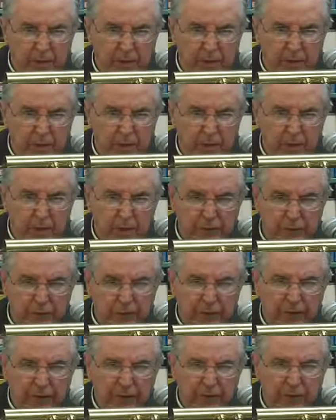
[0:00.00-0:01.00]
We're looking for
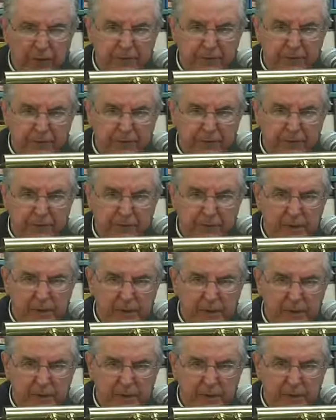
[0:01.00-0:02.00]
life.
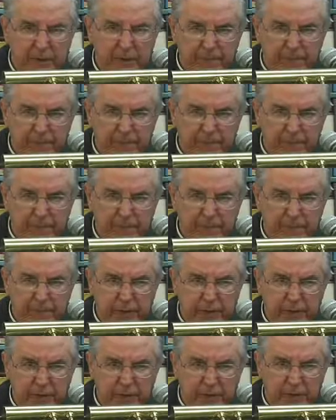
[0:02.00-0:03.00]
And
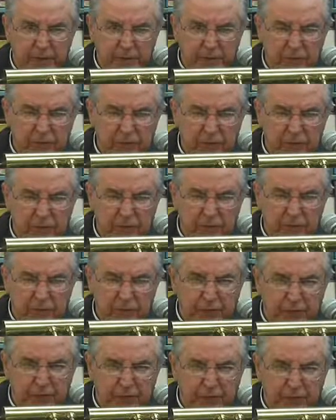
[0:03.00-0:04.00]
you must establish
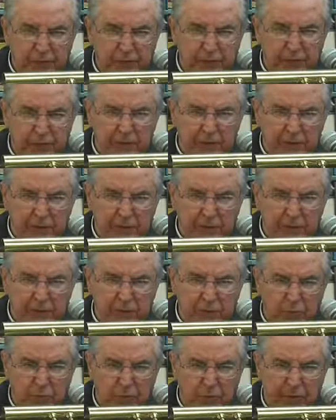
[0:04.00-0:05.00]
first that this is a
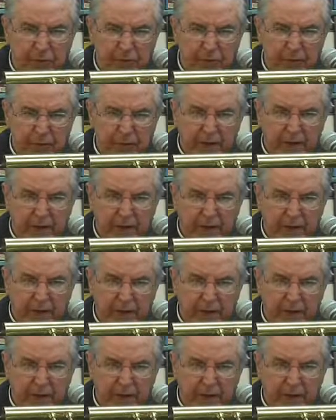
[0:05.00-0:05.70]
heroic life.